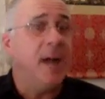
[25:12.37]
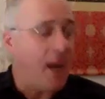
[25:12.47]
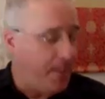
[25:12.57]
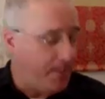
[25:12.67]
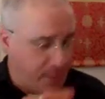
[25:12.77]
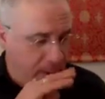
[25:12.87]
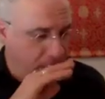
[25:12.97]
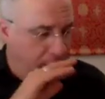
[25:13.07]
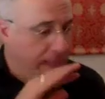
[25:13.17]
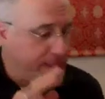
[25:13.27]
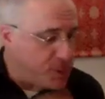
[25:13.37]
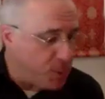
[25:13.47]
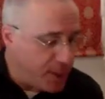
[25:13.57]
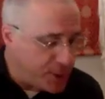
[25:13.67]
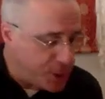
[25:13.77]
I just
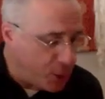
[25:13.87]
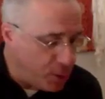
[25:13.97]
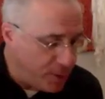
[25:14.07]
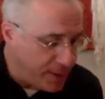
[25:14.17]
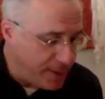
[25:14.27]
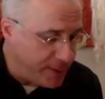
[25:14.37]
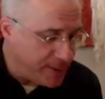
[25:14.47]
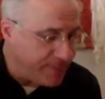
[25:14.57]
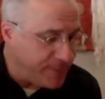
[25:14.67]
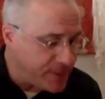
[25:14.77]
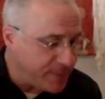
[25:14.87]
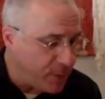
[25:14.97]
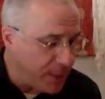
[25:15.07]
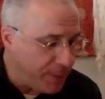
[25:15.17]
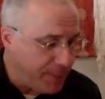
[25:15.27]
want to show the difference of
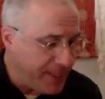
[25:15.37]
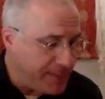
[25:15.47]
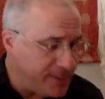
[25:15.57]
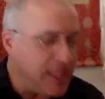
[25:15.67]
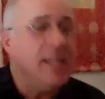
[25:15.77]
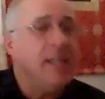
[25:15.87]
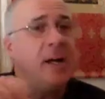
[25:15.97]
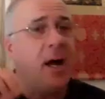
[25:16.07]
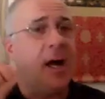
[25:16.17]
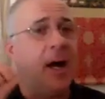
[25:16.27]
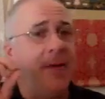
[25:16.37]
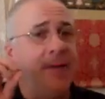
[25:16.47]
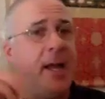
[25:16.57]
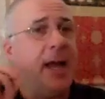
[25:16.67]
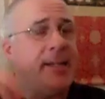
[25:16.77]
what it means on
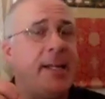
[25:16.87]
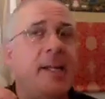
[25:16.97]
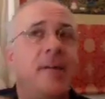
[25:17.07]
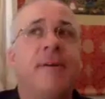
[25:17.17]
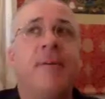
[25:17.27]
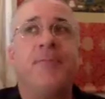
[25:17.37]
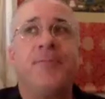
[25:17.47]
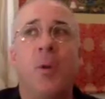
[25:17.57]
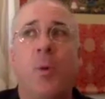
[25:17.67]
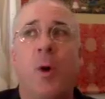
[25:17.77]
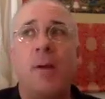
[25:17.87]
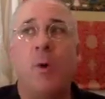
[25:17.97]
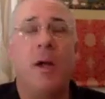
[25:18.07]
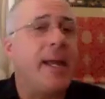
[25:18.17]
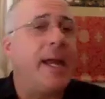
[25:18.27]
the idea of
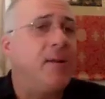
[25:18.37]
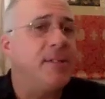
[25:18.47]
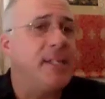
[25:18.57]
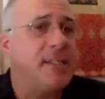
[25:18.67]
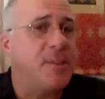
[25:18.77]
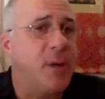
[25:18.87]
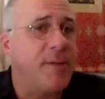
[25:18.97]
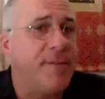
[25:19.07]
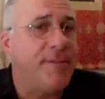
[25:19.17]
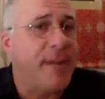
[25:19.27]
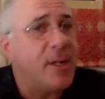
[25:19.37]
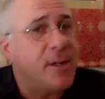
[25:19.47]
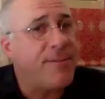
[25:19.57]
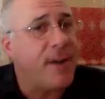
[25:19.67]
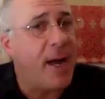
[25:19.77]
what counts as sort of a
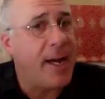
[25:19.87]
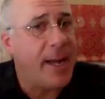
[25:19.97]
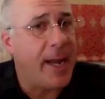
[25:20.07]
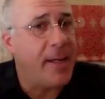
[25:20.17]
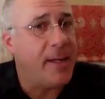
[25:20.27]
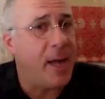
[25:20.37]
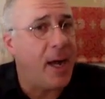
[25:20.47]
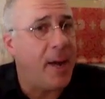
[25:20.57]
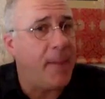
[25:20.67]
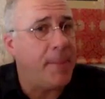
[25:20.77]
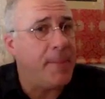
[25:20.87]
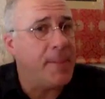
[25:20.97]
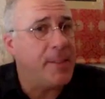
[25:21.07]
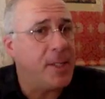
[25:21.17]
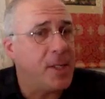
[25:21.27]
verifying
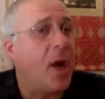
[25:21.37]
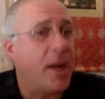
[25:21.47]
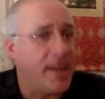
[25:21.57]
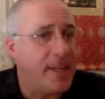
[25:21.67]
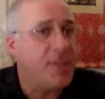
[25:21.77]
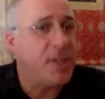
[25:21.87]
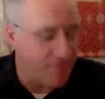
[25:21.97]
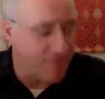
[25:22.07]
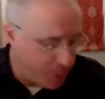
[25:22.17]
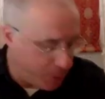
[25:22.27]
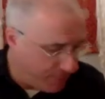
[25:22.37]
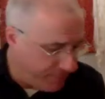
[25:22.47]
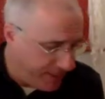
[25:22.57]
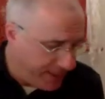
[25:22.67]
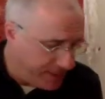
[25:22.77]
cognition for both of
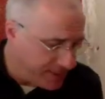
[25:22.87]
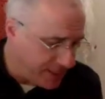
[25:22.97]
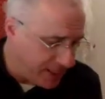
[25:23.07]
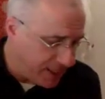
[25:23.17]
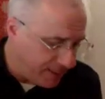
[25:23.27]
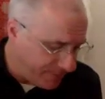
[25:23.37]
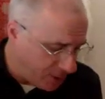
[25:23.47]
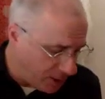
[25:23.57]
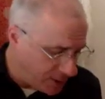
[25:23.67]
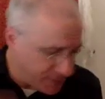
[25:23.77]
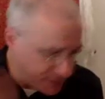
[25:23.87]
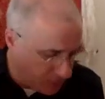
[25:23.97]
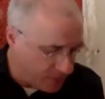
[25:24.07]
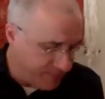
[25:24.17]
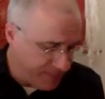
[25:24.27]
these philosophers,
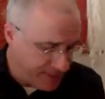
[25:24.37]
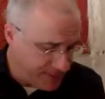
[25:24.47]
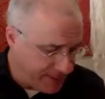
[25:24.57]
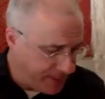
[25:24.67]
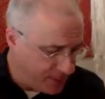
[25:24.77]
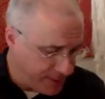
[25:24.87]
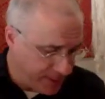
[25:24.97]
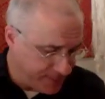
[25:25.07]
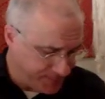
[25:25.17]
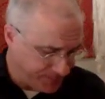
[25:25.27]
both of these thinkers here.